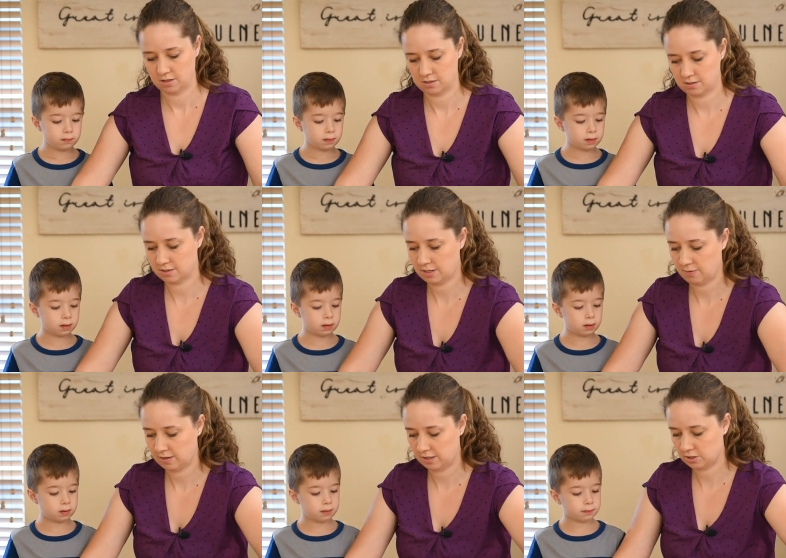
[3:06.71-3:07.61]
Speaker 1: This is
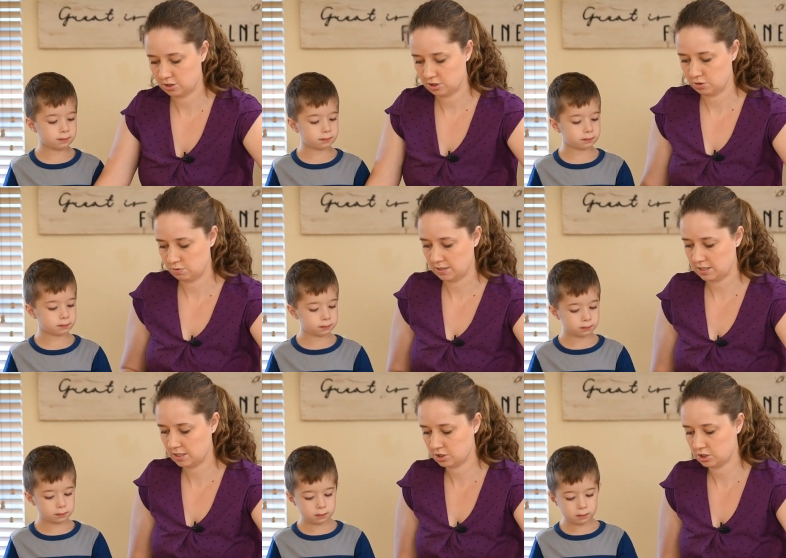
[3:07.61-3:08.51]
how I like to do
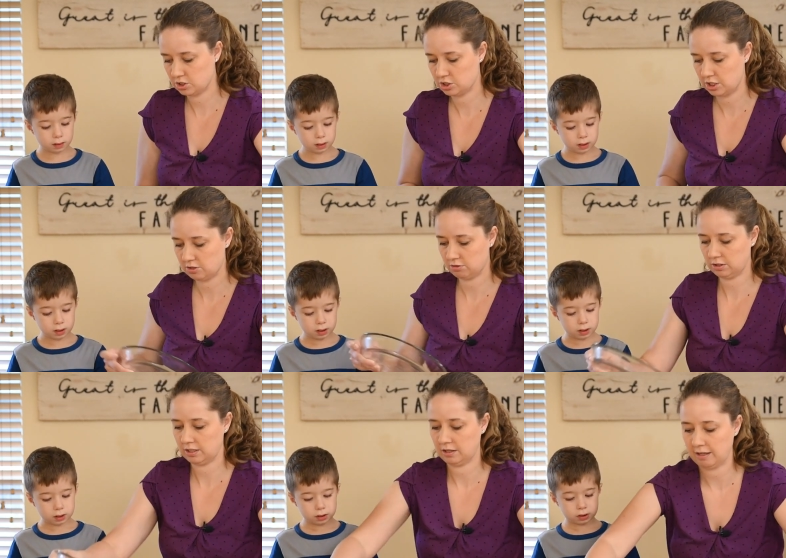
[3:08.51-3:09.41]
it. Just
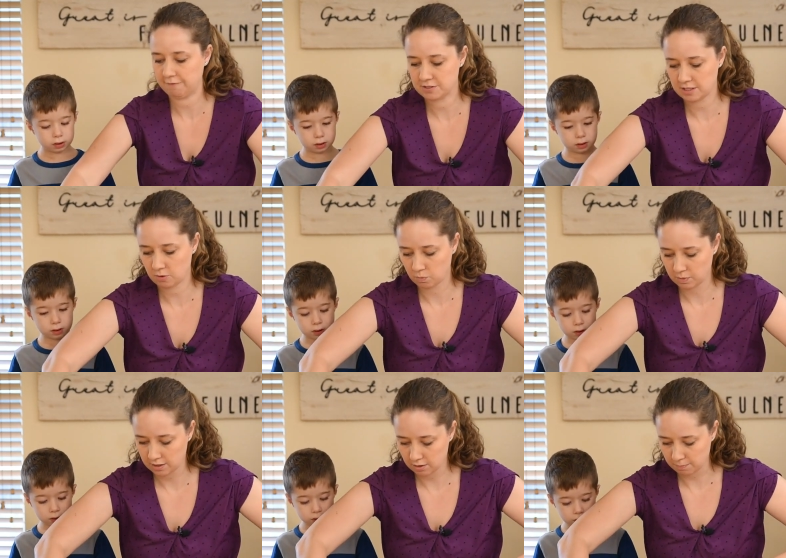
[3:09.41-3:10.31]
gently lift it
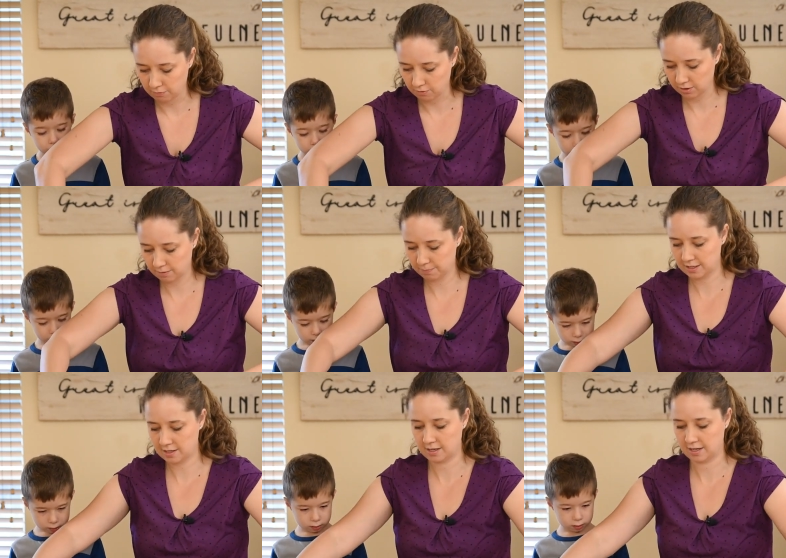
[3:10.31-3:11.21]
with my rolling pin